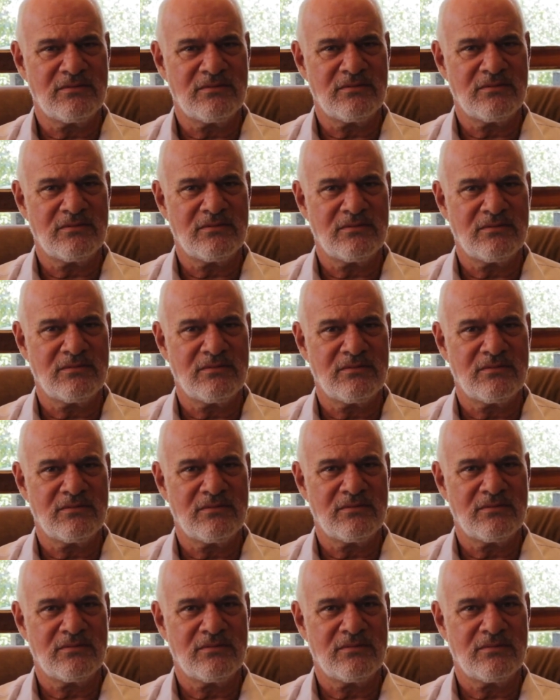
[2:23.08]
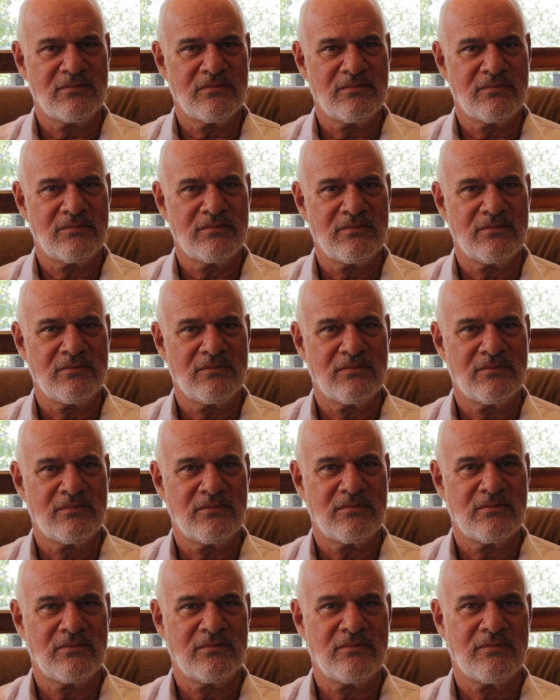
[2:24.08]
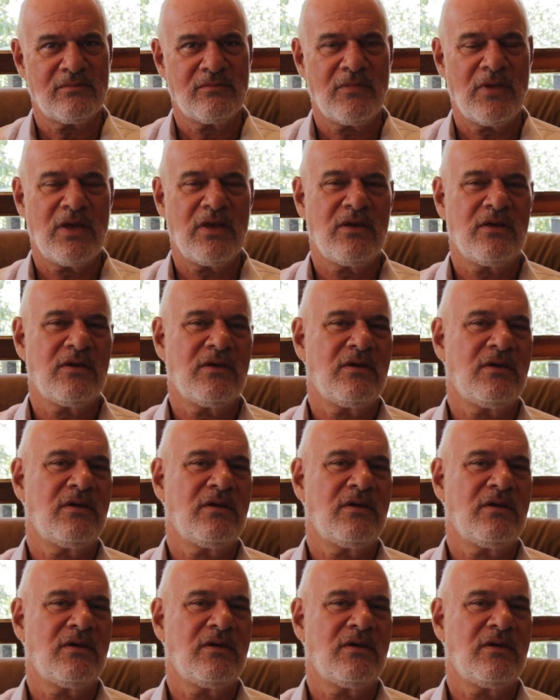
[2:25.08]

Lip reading: (silence)